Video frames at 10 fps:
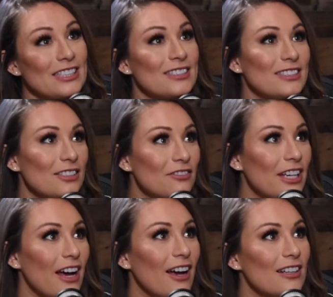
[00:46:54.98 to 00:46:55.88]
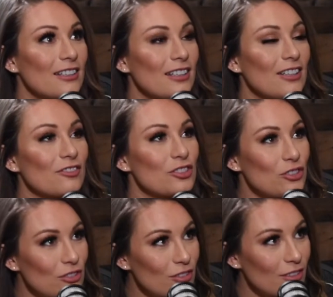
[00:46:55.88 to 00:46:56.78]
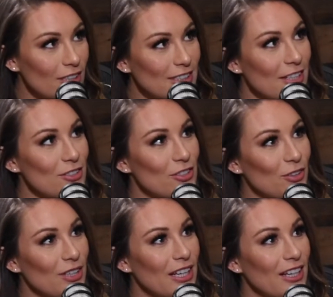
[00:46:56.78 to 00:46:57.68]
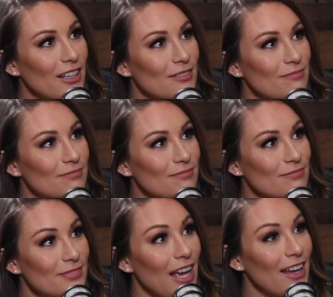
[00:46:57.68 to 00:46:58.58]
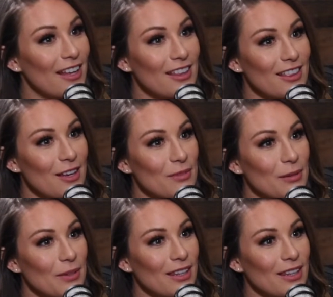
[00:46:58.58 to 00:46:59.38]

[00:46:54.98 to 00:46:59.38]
Sylvia, said Judy. Yeah, I think that might be.